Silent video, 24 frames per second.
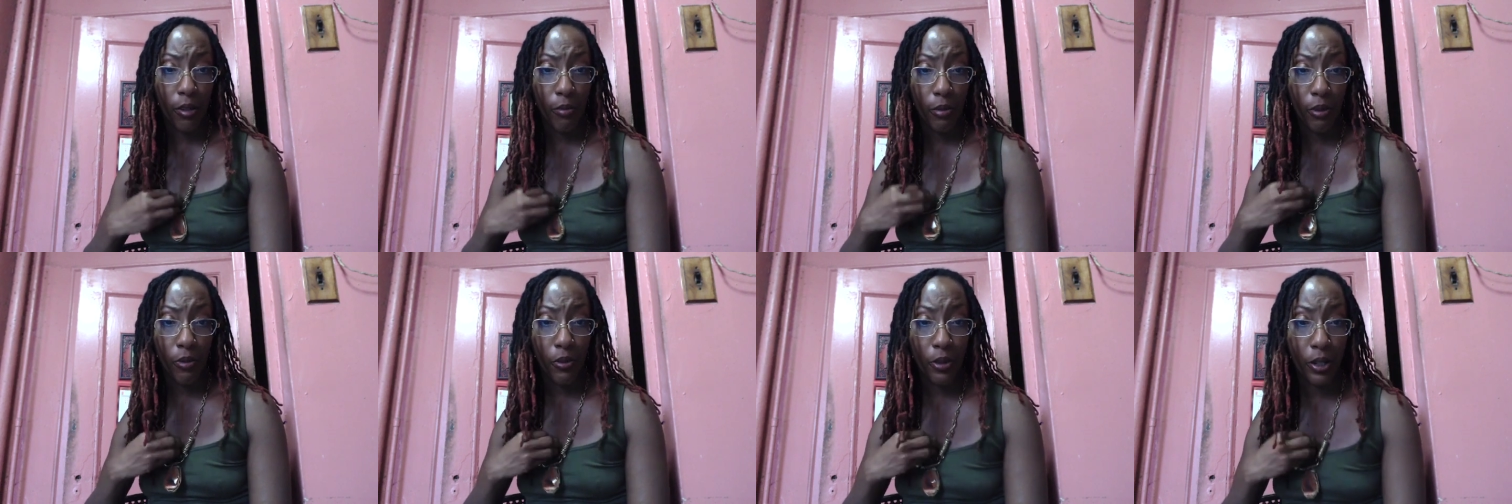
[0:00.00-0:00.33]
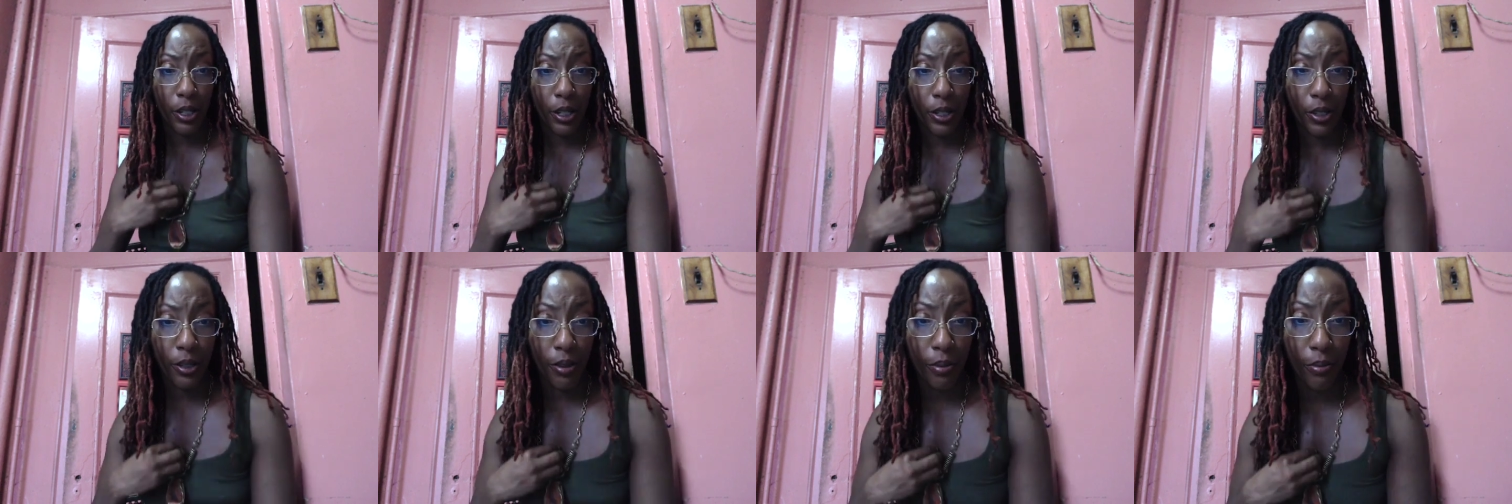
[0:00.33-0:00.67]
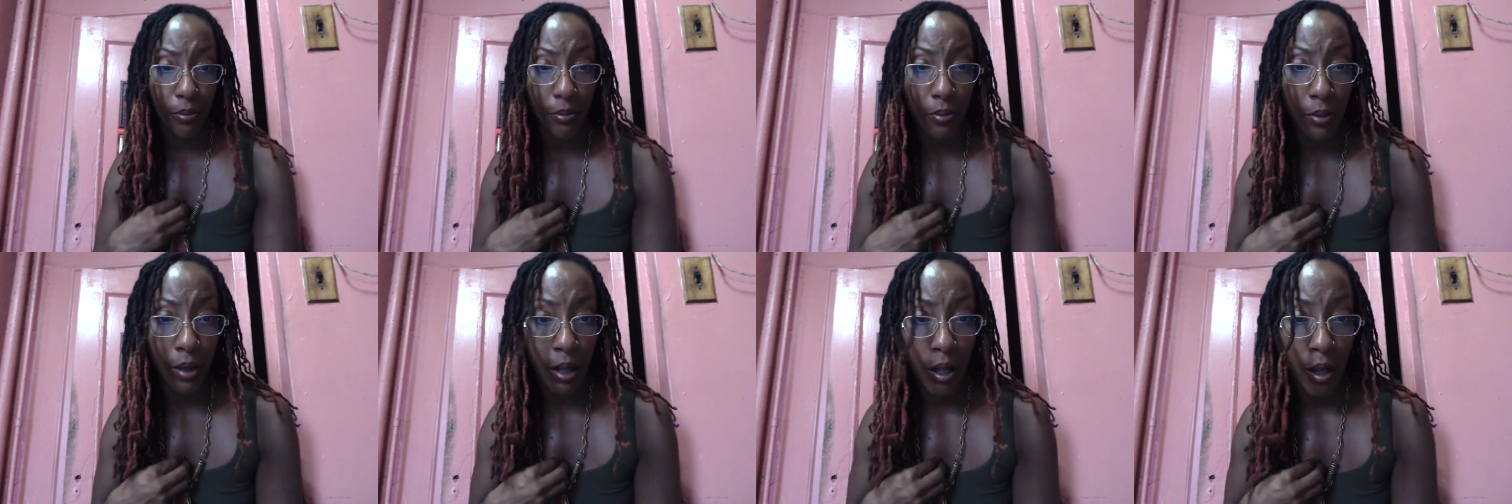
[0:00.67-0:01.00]
immune system.
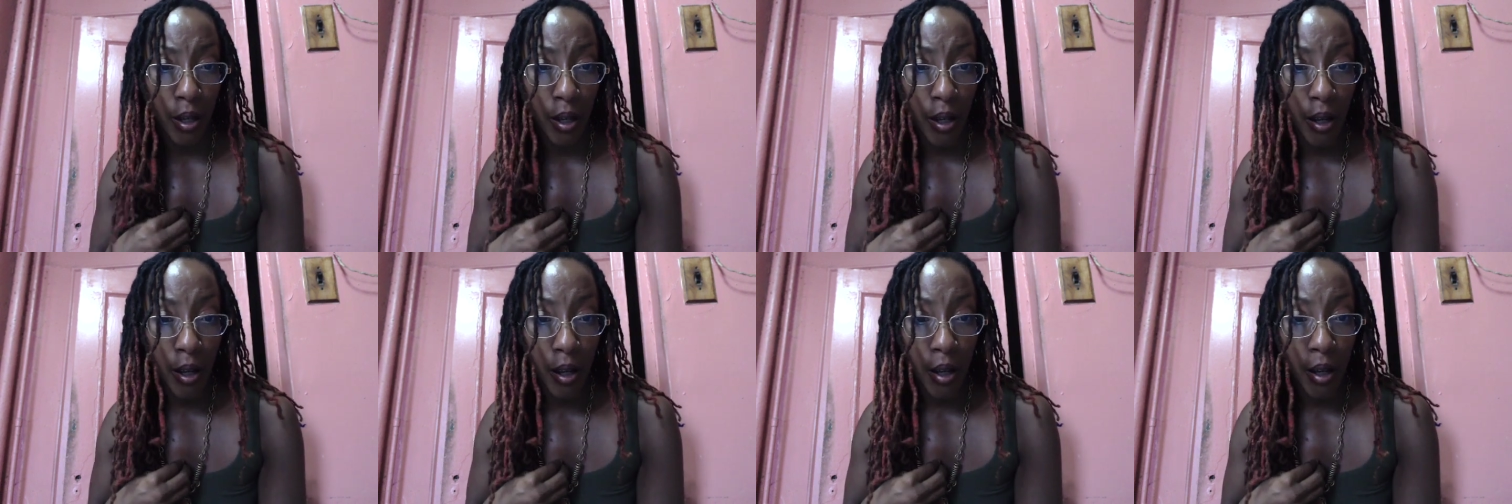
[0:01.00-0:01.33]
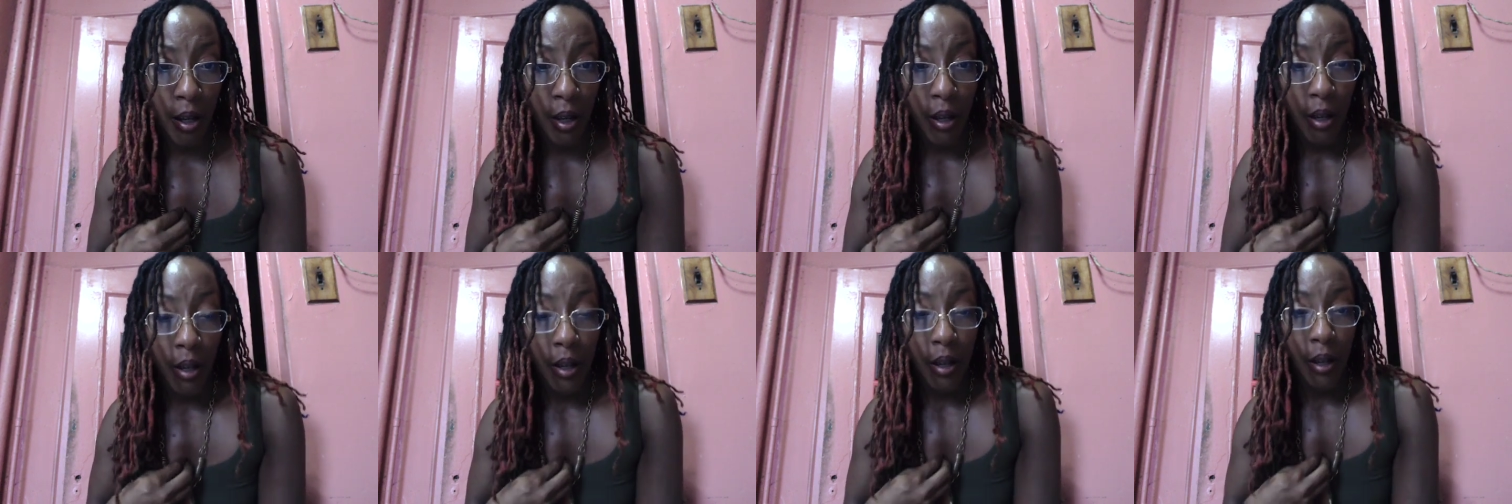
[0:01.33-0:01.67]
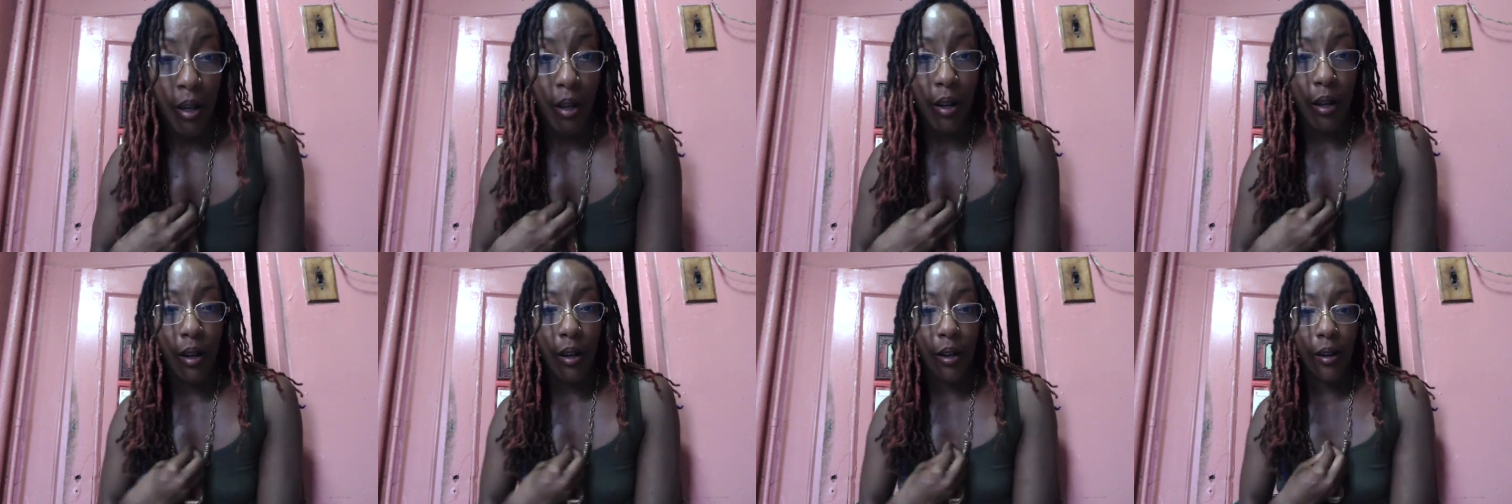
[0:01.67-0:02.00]

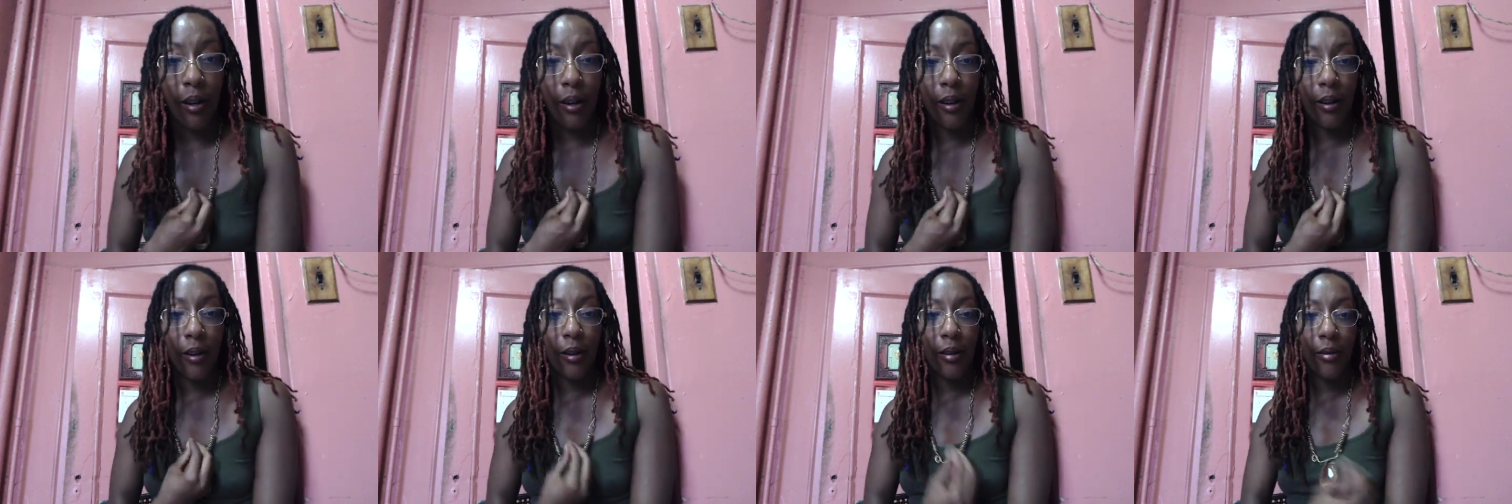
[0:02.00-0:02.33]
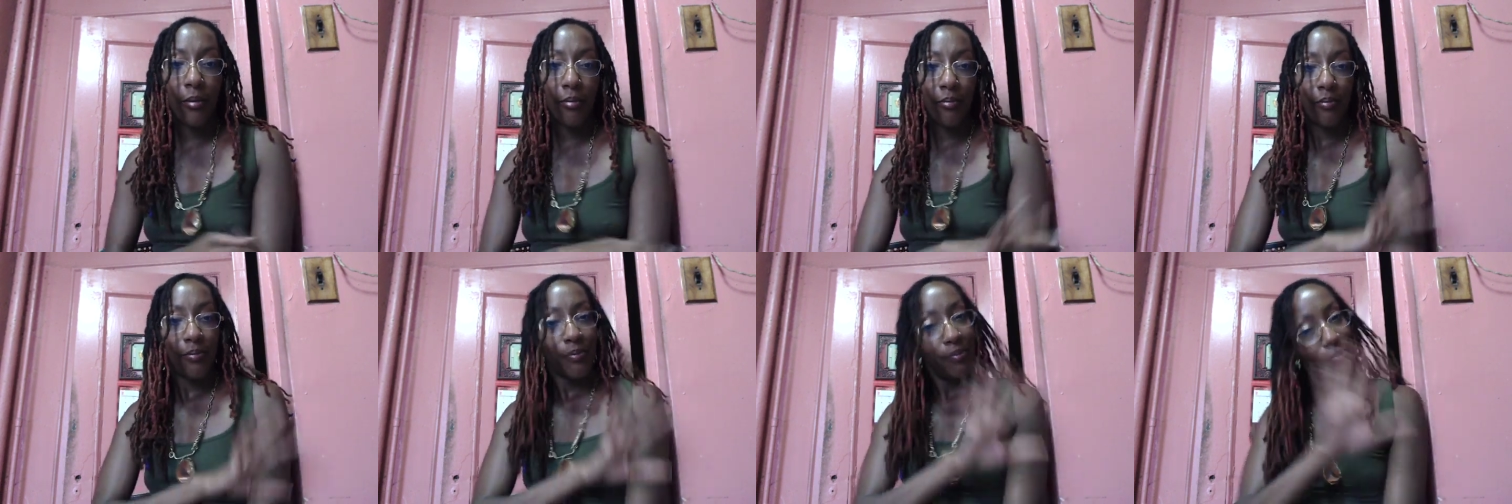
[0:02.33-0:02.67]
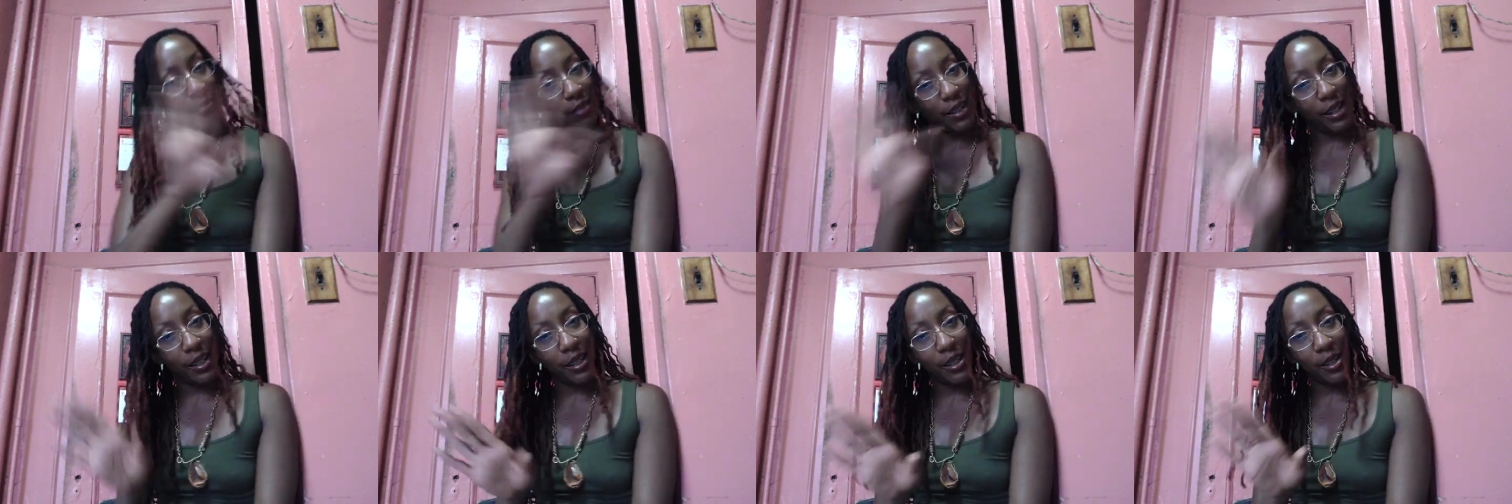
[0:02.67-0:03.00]

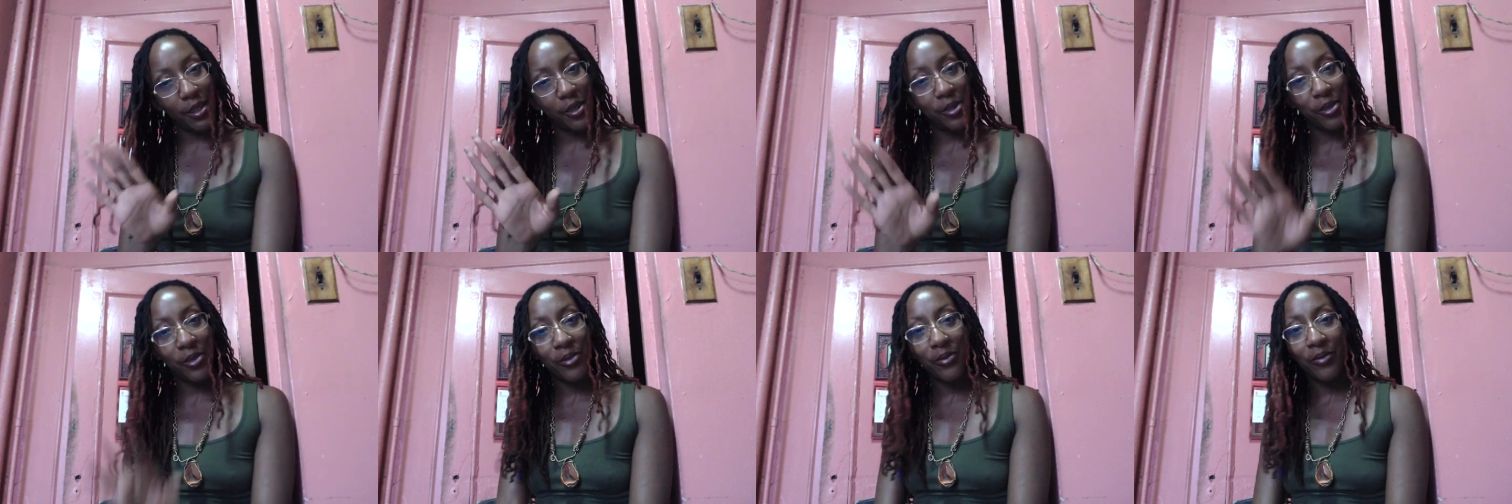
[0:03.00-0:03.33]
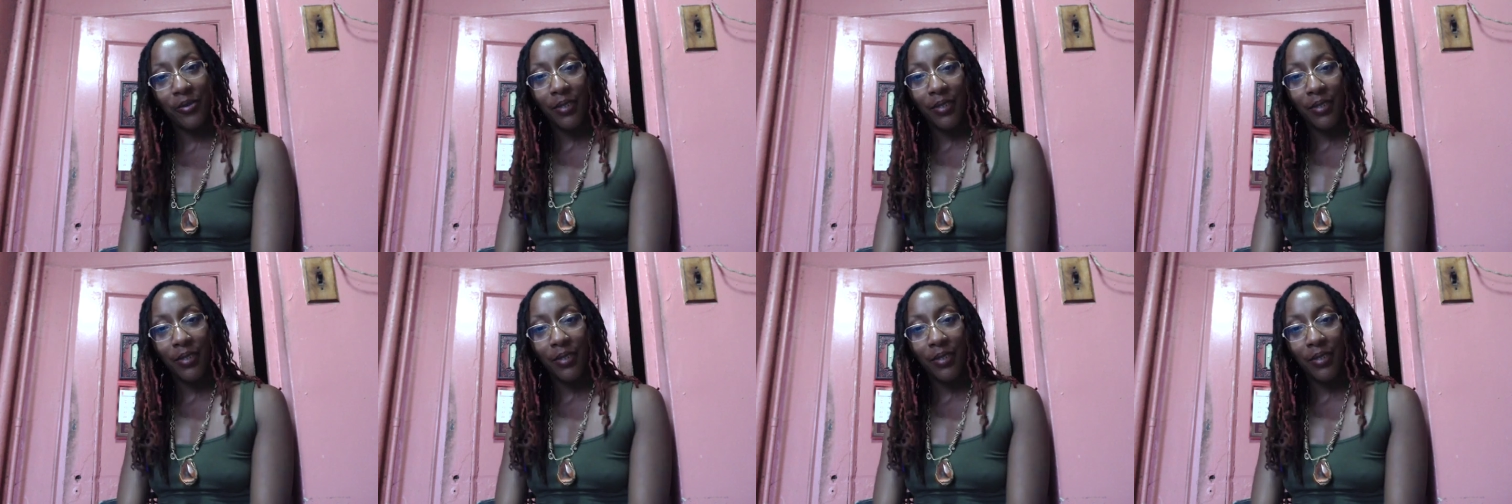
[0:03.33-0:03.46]
Hello.